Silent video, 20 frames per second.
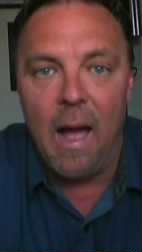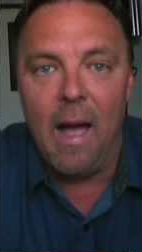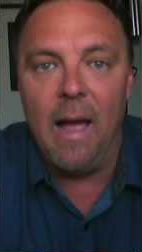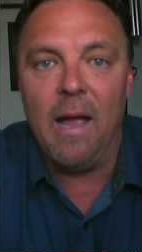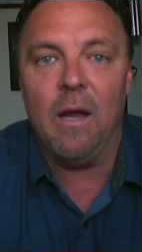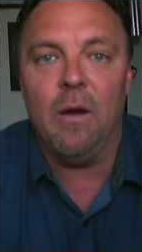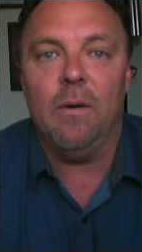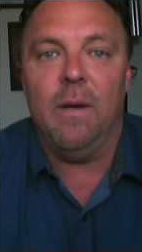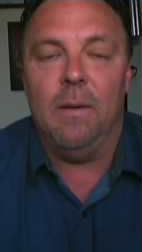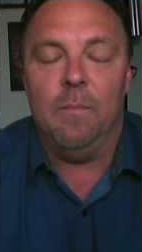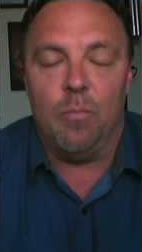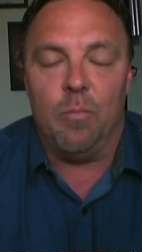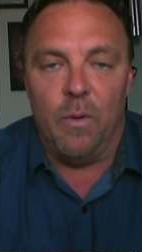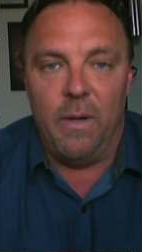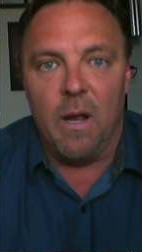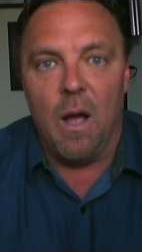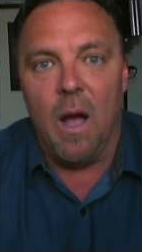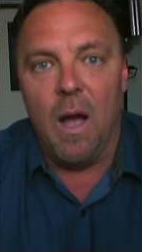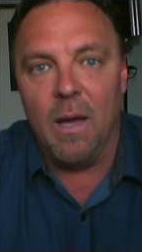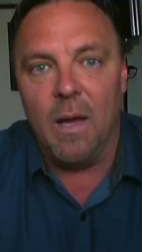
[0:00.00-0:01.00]
hire and
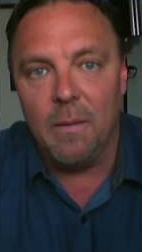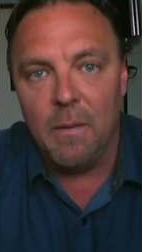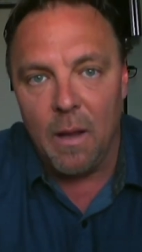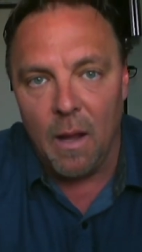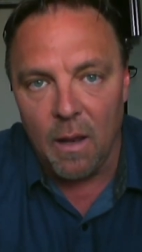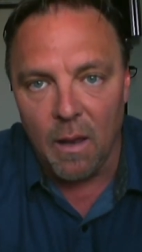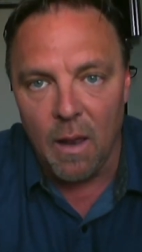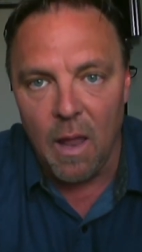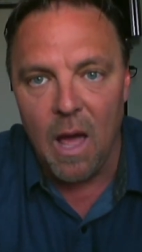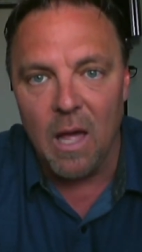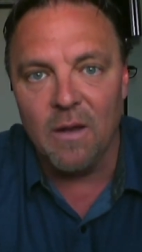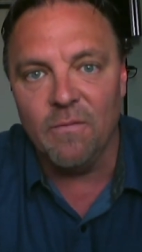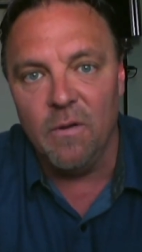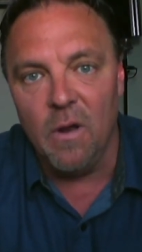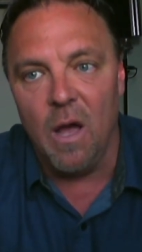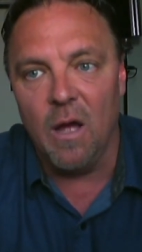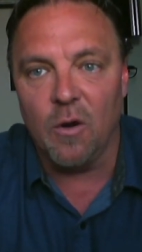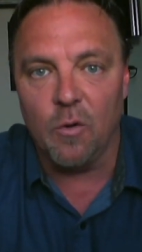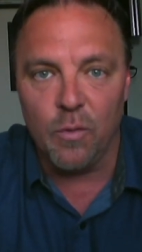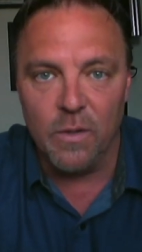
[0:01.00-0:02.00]
bring on a lot
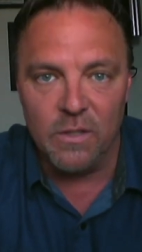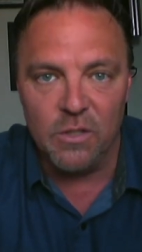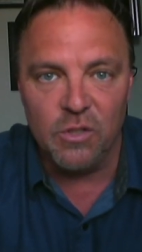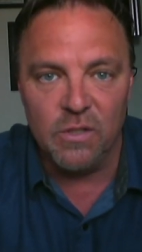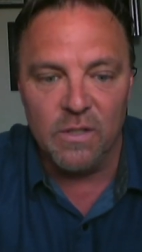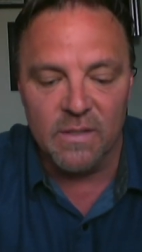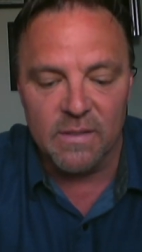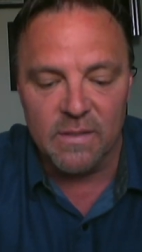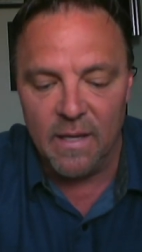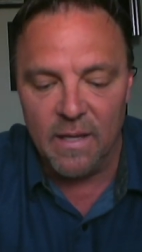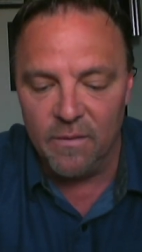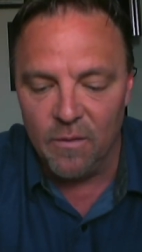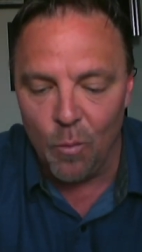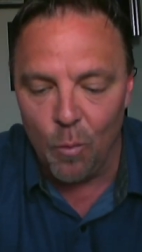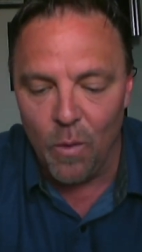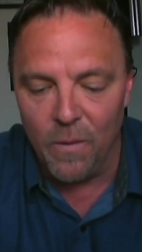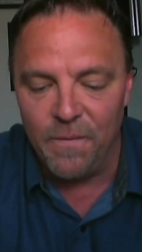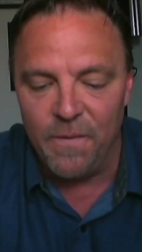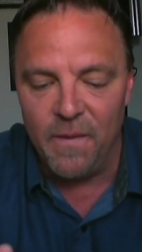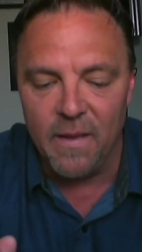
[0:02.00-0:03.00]
of non-Christians. And
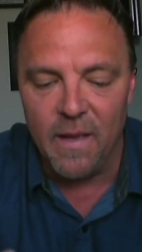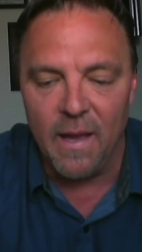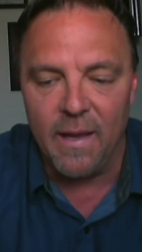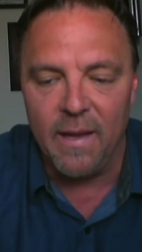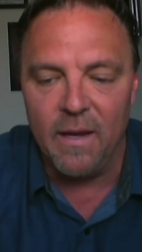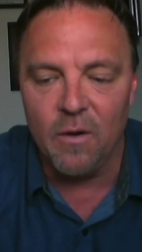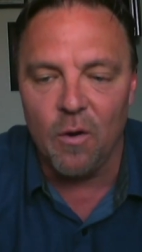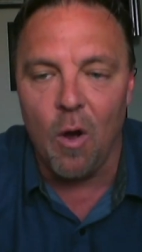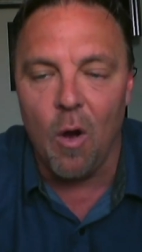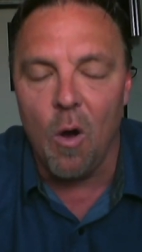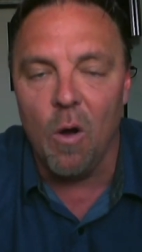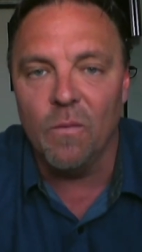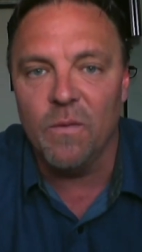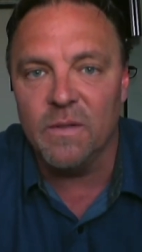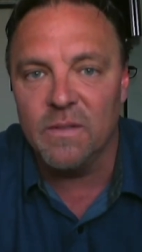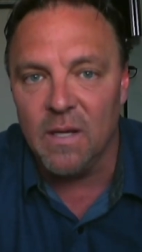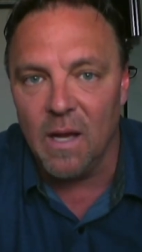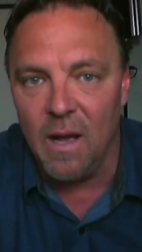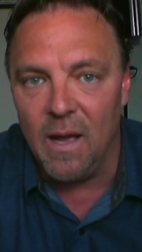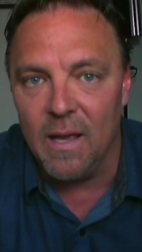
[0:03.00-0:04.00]
the one thing I hear all
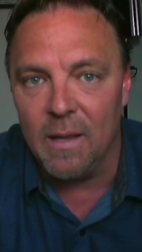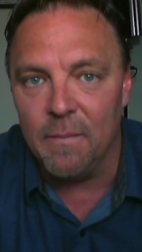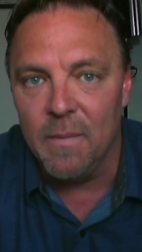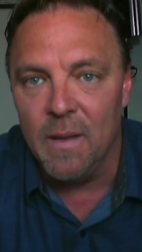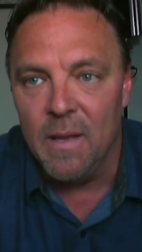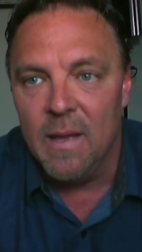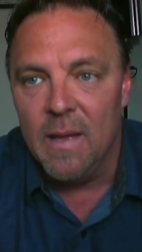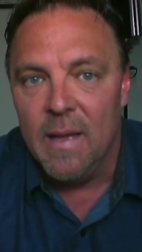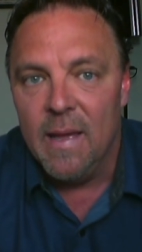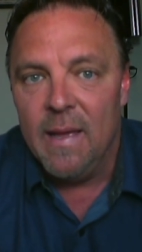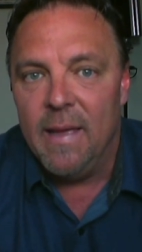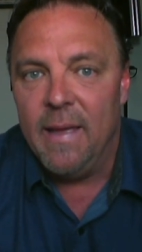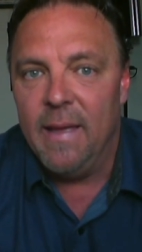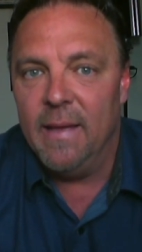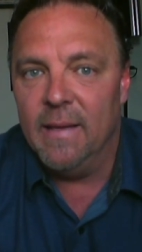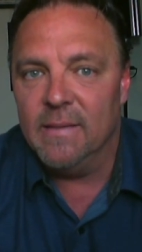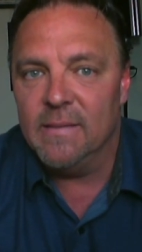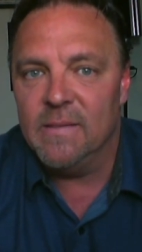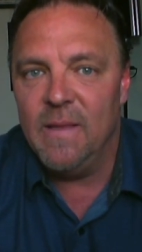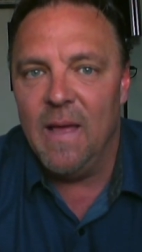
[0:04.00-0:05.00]
the time
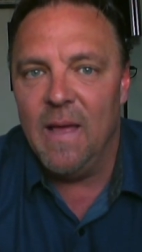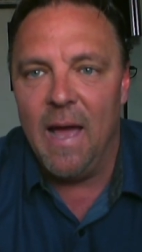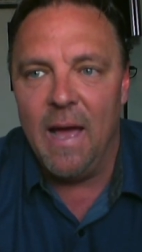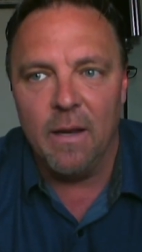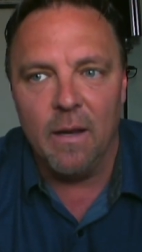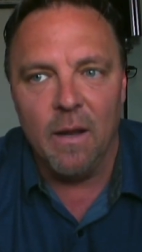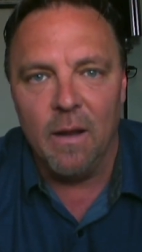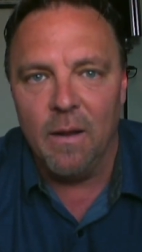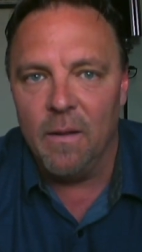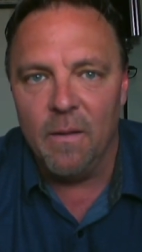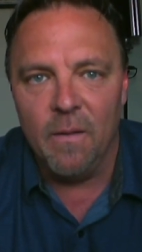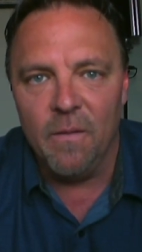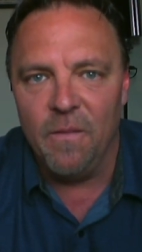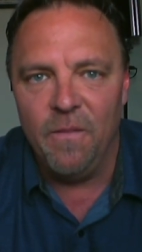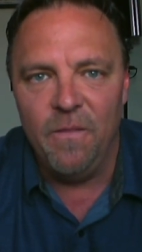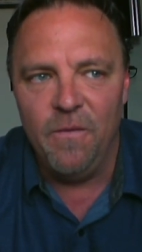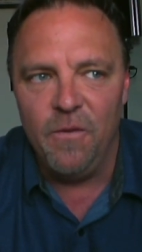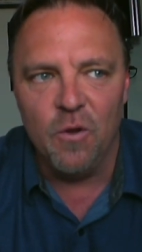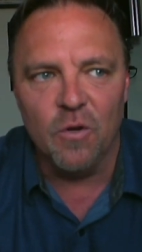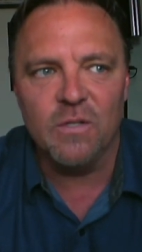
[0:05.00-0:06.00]
is that
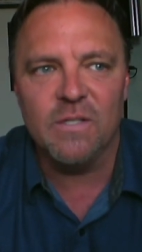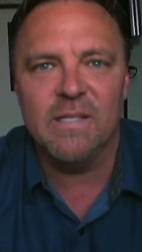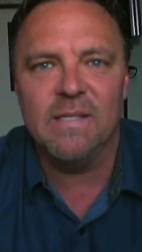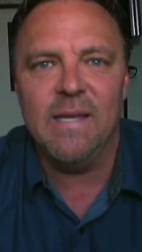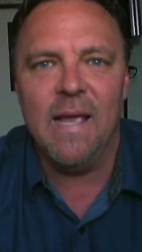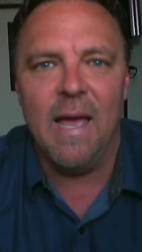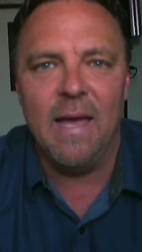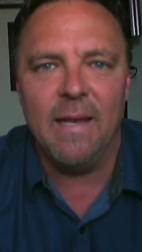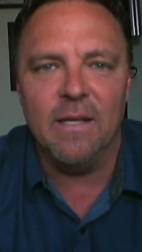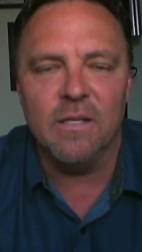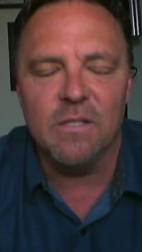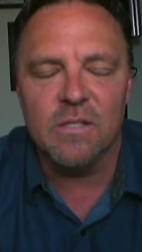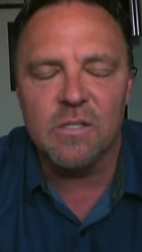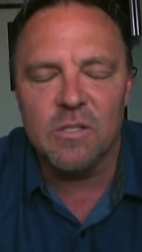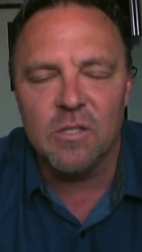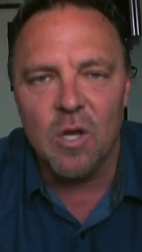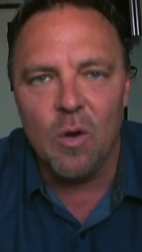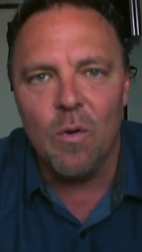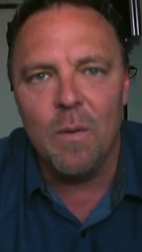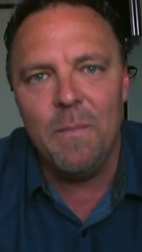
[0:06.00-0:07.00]
your set is
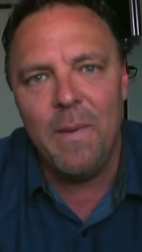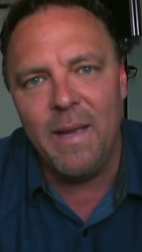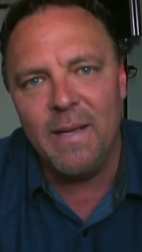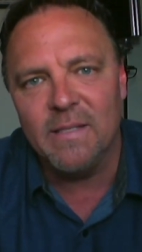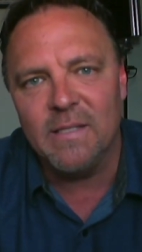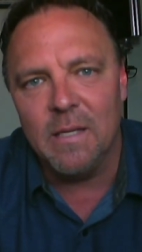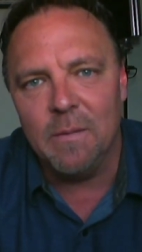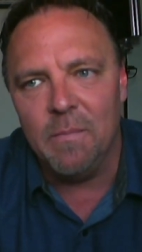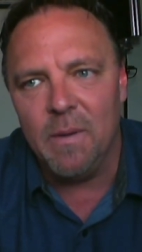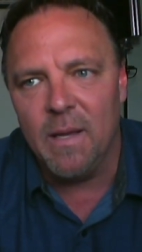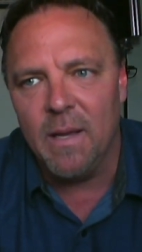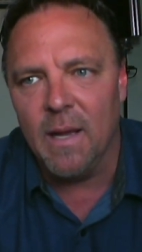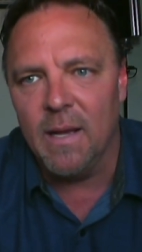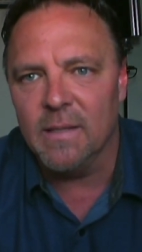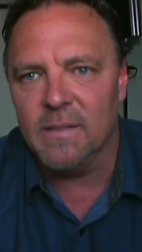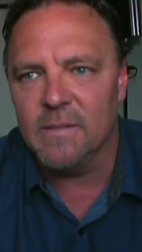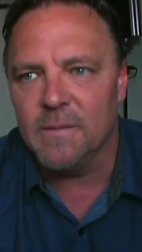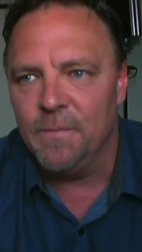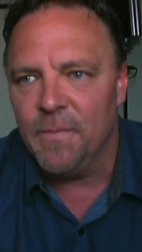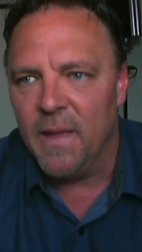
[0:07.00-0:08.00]
so amazing
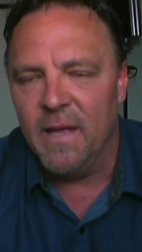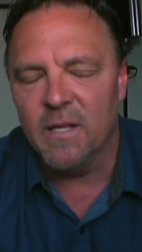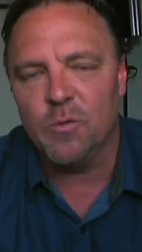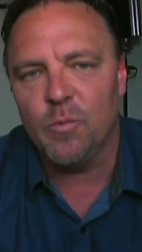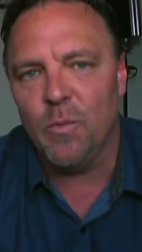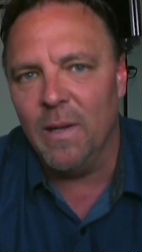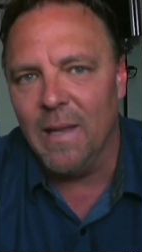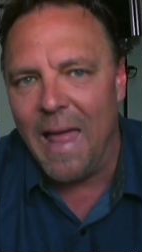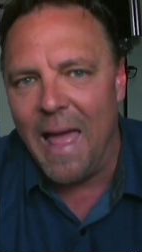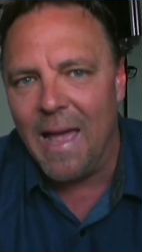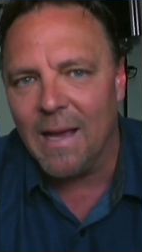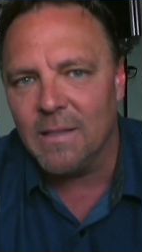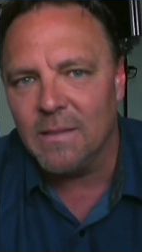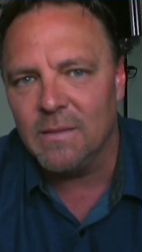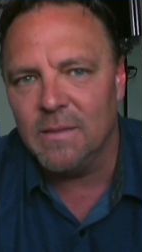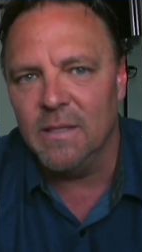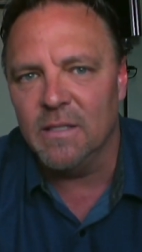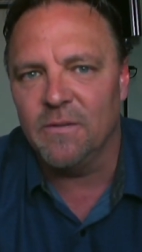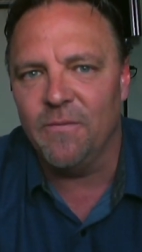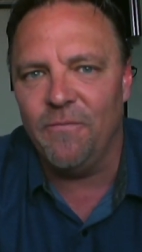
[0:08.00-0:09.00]
because it's
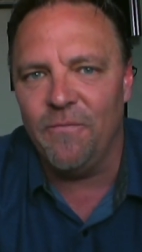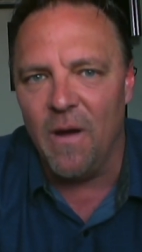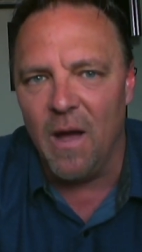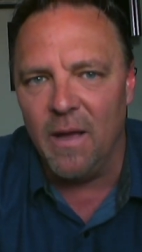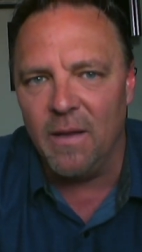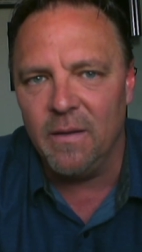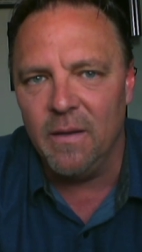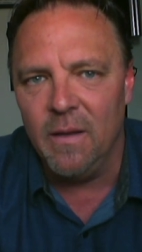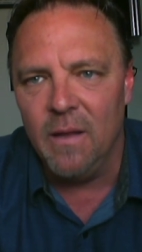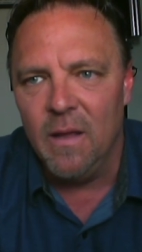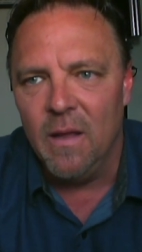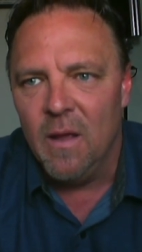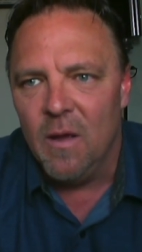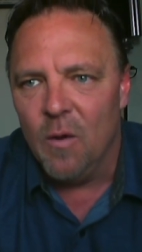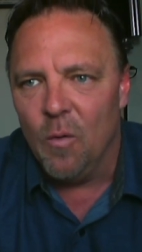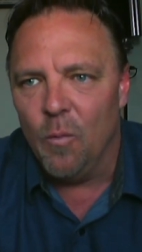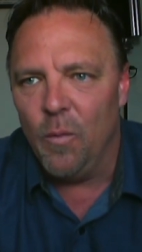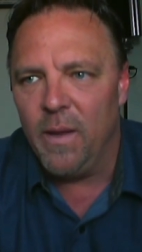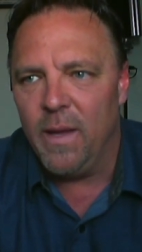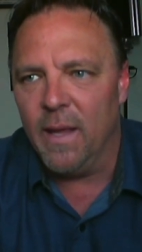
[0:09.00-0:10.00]
relaxed, it's fun,
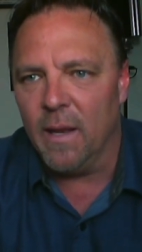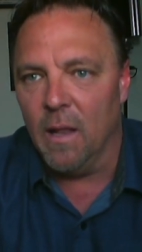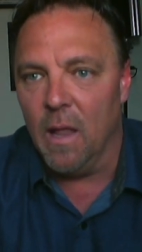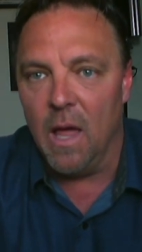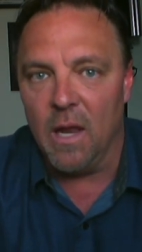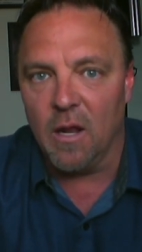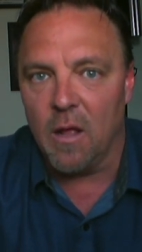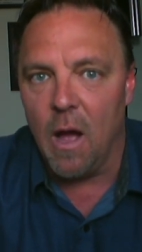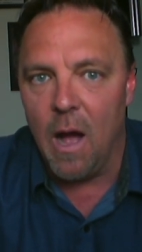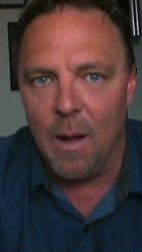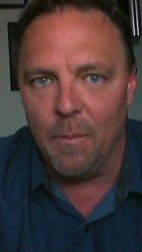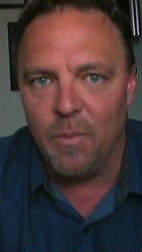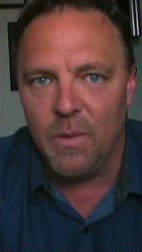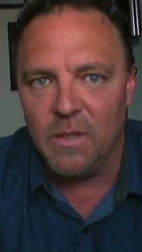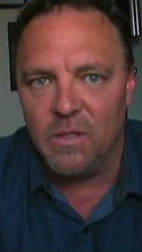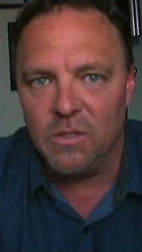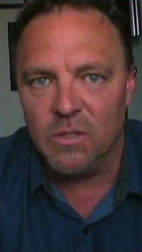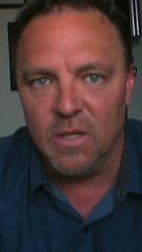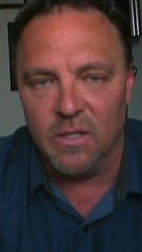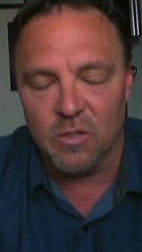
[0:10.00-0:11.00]
we get a lot
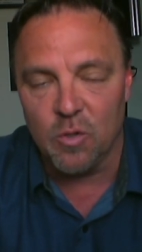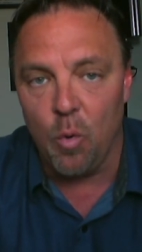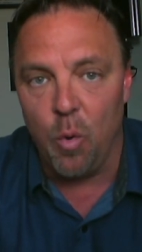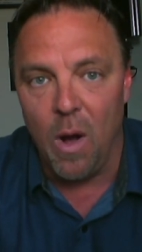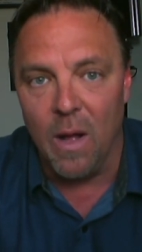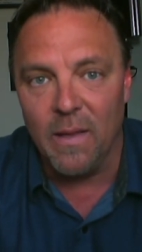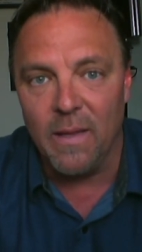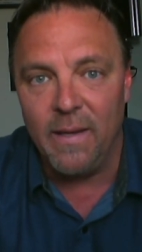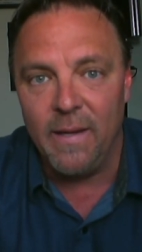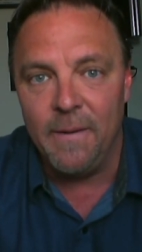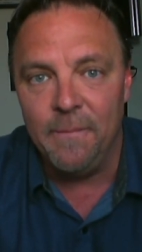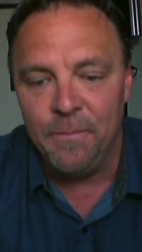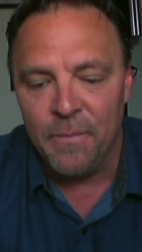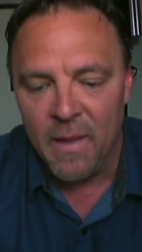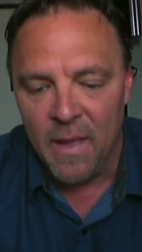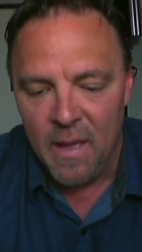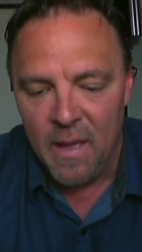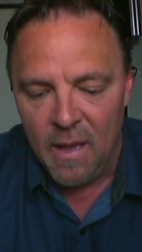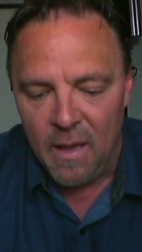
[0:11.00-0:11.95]
accomplished, it's quality.